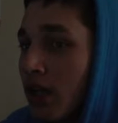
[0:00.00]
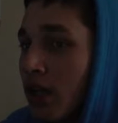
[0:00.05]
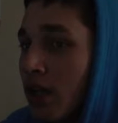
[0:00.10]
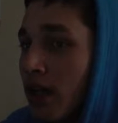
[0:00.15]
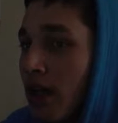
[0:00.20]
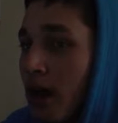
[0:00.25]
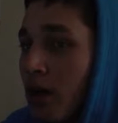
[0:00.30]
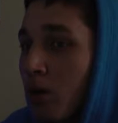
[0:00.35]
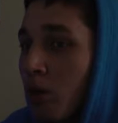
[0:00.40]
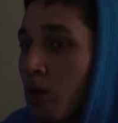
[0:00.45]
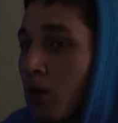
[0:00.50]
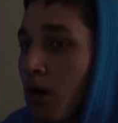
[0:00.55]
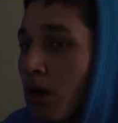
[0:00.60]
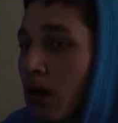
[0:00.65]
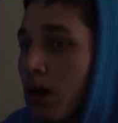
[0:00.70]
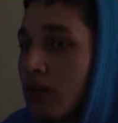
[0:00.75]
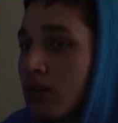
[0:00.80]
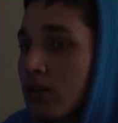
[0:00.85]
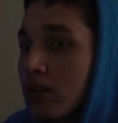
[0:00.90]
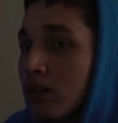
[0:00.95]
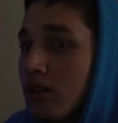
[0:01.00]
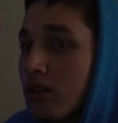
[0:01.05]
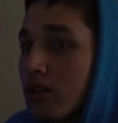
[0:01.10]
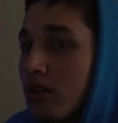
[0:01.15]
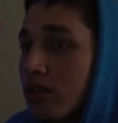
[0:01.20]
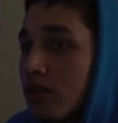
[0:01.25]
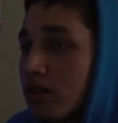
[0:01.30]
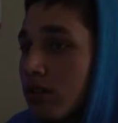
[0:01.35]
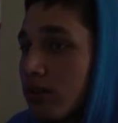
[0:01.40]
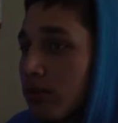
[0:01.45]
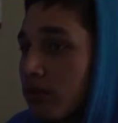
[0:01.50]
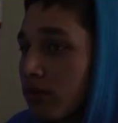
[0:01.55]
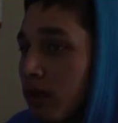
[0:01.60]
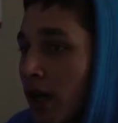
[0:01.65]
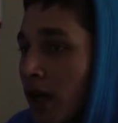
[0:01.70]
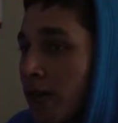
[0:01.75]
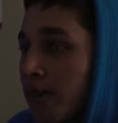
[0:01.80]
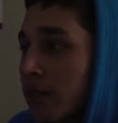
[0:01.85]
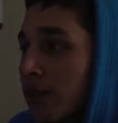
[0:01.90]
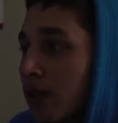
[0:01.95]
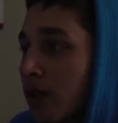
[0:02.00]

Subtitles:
that I want. Okay.